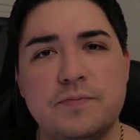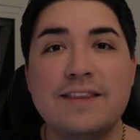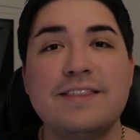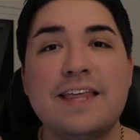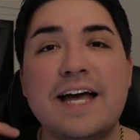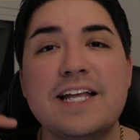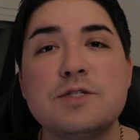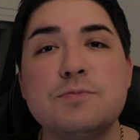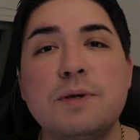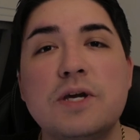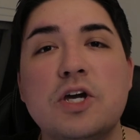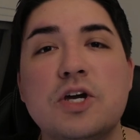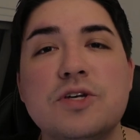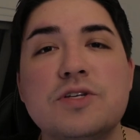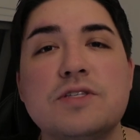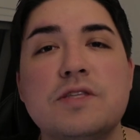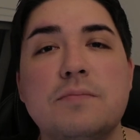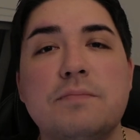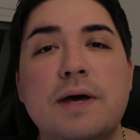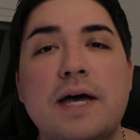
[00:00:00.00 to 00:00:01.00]
That's
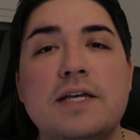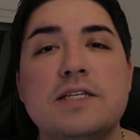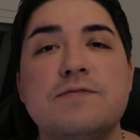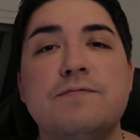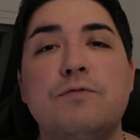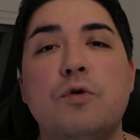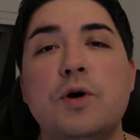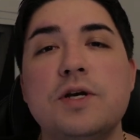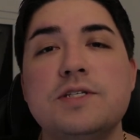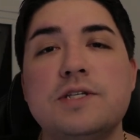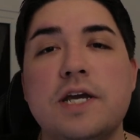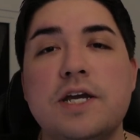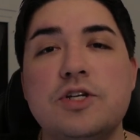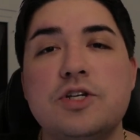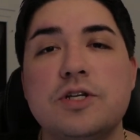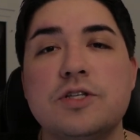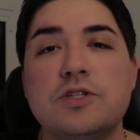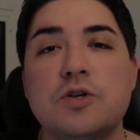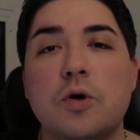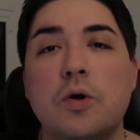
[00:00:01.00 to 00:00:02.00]
because the best voice
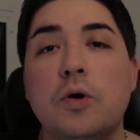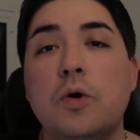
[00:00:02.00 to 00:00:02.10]
agents are